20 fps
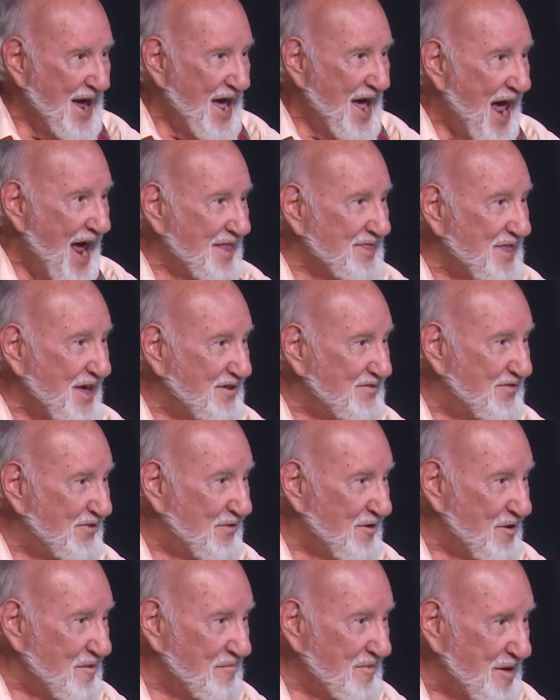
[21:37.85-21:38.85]
and they
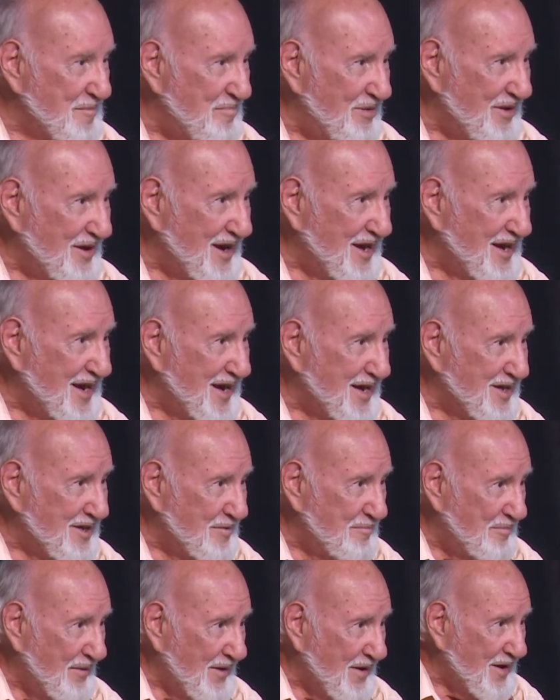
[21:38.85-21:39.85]
formed a
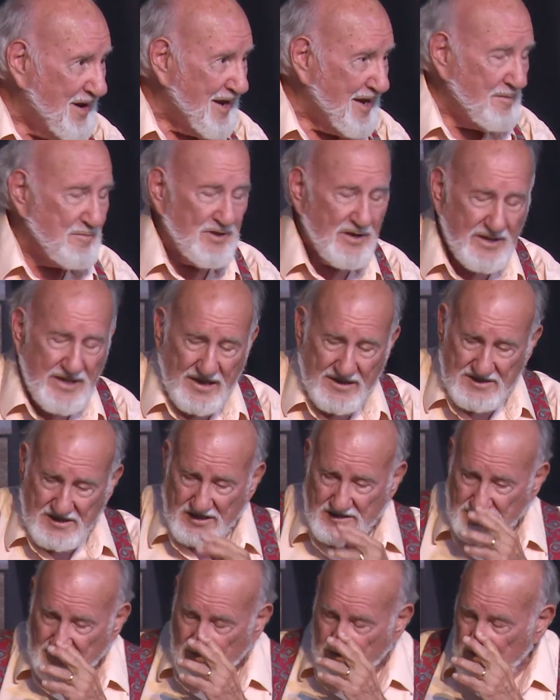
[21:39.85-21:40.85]
political party. But that's
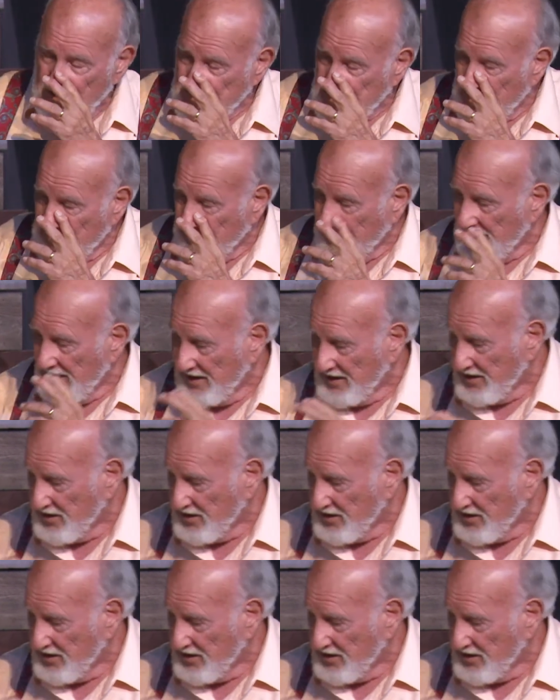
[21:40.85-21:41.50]
as far as I plan to